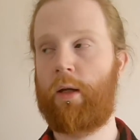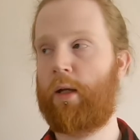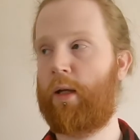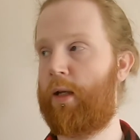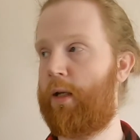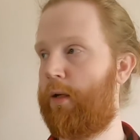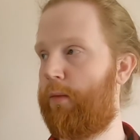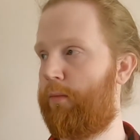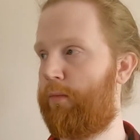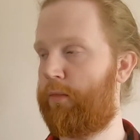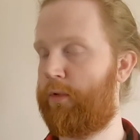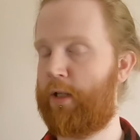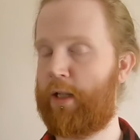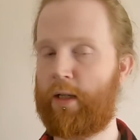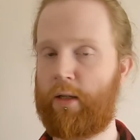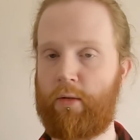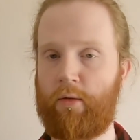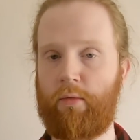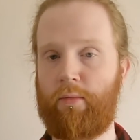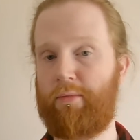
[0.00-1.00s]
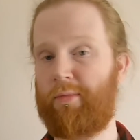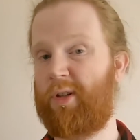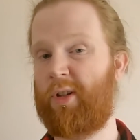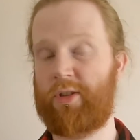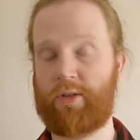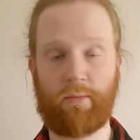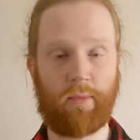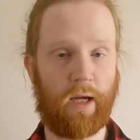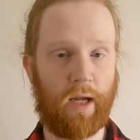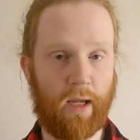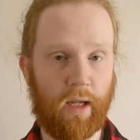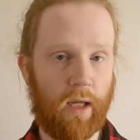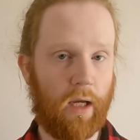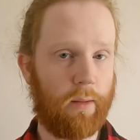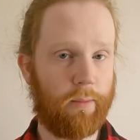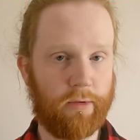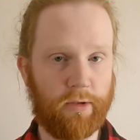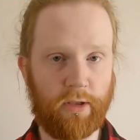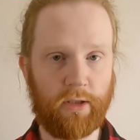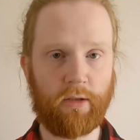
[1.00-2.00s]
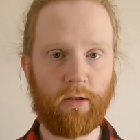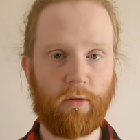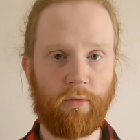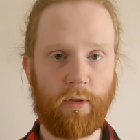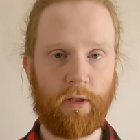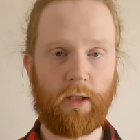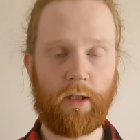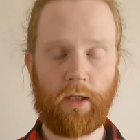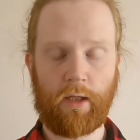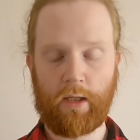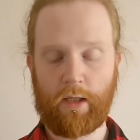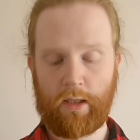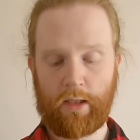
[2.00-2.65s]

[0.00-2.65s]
let alone custom high kappas either, really.